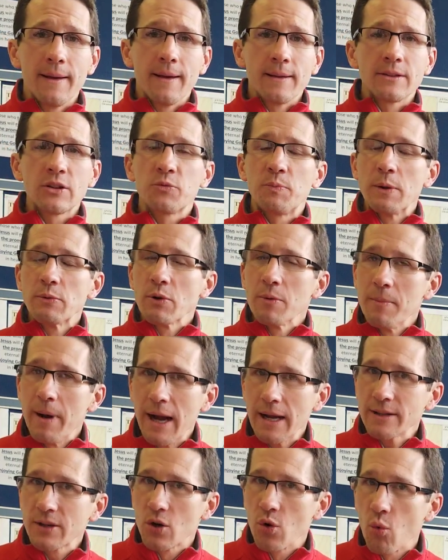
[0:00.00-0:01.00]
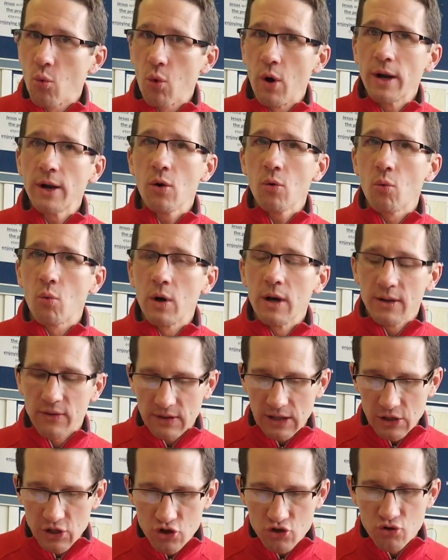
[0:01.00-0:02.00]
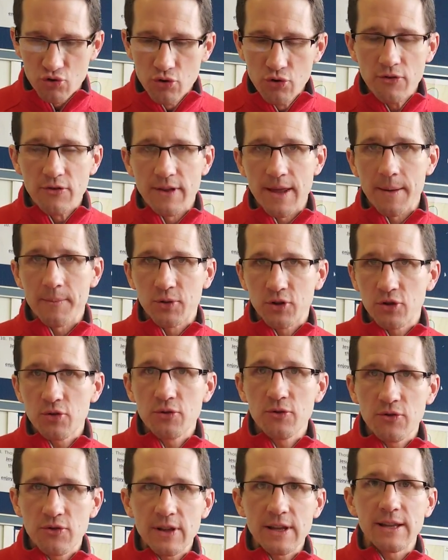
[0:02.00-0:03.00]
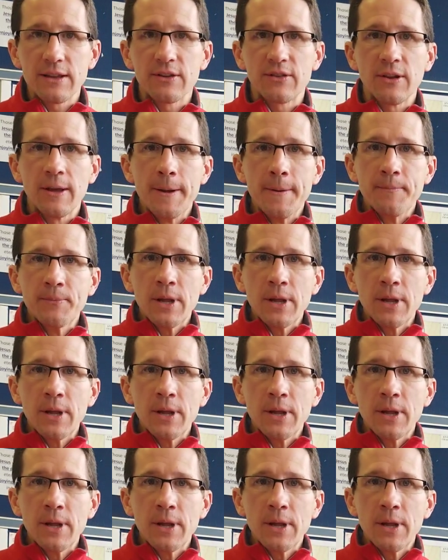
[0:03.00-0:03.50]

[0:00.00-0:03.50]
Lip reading: Let's be reminded of what it was that drew them to these